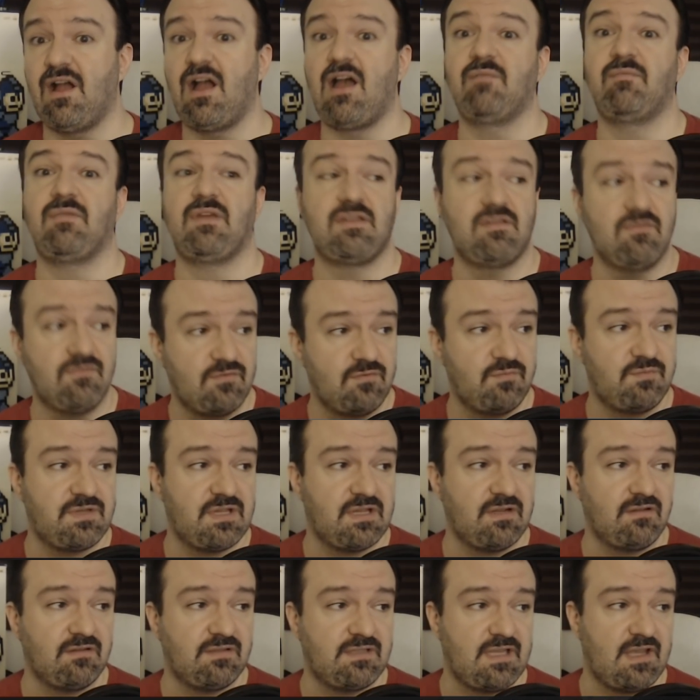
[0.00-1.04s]
on my YouTube
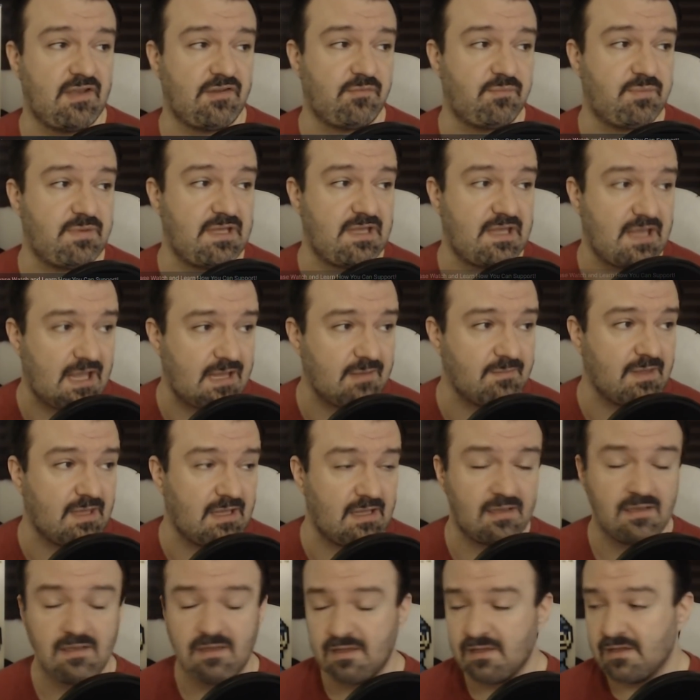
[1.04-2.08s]
channel, DSP Gaming.